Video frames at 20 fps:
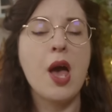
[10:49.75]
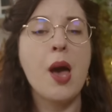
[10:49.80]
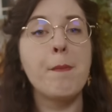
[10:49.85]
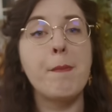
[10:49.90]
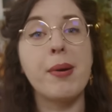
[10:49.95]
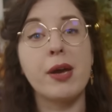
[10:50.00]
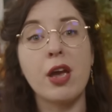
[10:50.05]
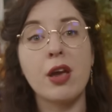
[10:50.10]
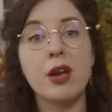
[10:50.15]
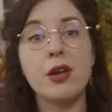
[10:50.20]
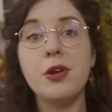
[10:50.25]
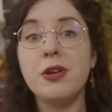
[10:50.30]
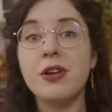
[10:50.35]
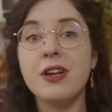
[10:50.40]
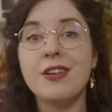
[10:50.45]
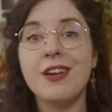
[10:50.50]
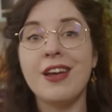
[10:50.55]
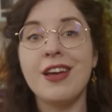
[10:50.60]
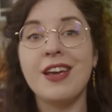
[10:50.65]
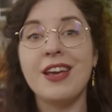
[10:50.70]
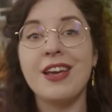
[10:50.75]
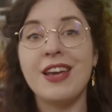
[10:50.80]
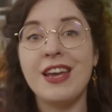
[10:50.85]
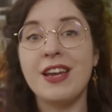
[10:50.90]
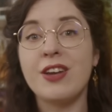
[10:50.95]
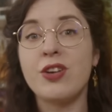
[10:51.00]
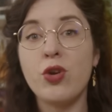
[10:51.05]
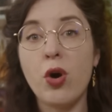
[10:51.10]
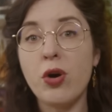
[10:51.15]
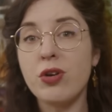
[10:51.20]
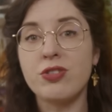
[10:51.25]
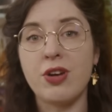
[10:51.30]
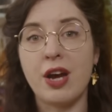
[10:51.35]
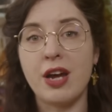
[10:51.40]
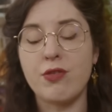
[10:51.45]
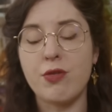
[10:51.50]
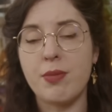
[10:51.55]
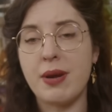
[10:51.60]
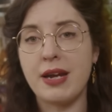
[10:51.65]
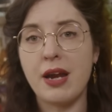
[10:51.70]
but concluded he had not
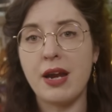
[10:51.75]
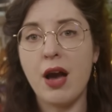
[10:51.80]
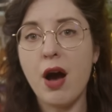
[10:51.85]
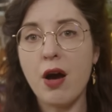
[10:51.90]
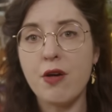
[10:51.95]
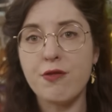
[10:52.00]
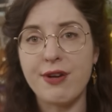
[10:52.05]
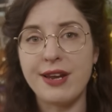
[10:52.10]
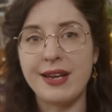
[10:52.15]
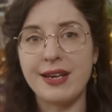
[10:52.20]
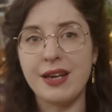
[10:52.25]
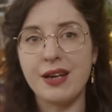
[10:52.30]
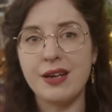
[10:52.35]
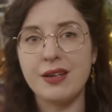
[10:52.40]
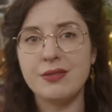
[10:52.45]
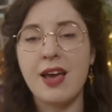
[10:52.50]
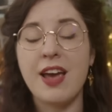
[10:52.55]
died from any heart failure.